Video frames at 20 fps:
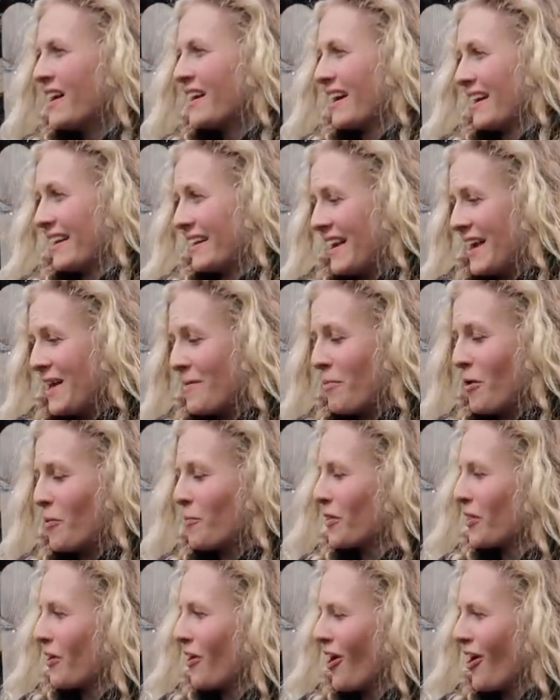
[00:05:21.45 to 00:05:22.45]
can keep up
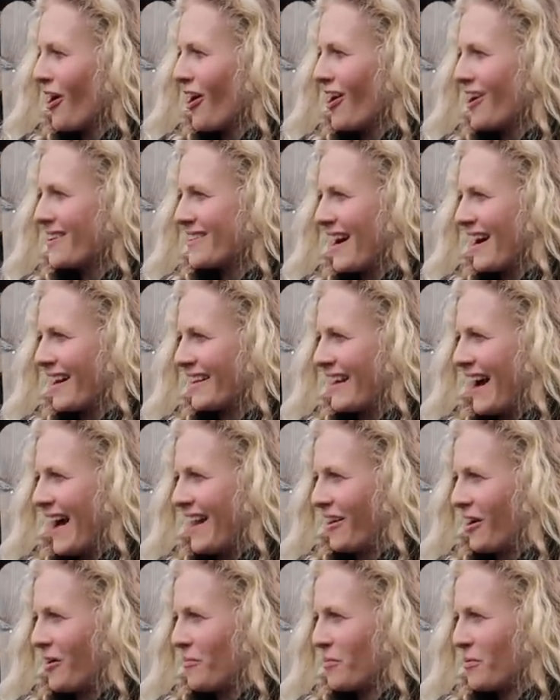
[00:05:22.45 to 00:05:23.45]
with a herd at
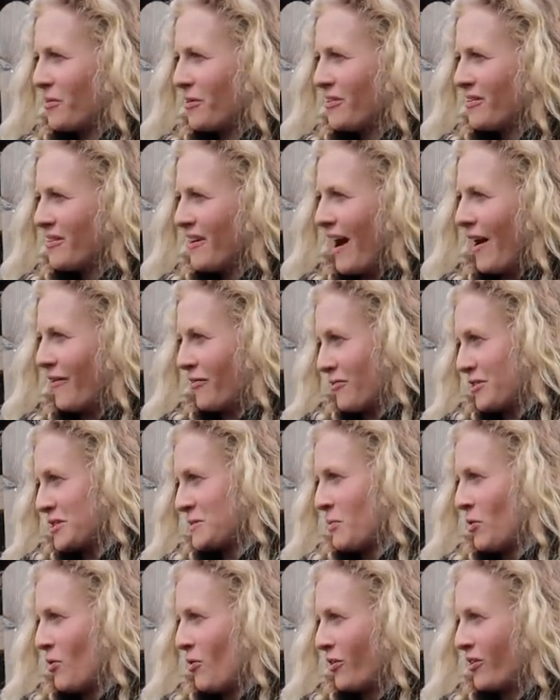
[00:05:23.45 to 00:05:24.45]
gallop after it's
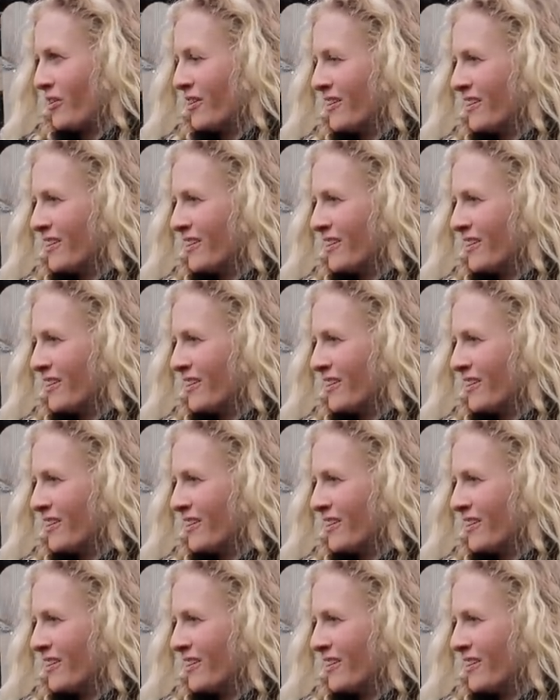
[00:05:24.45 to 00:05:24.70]
born?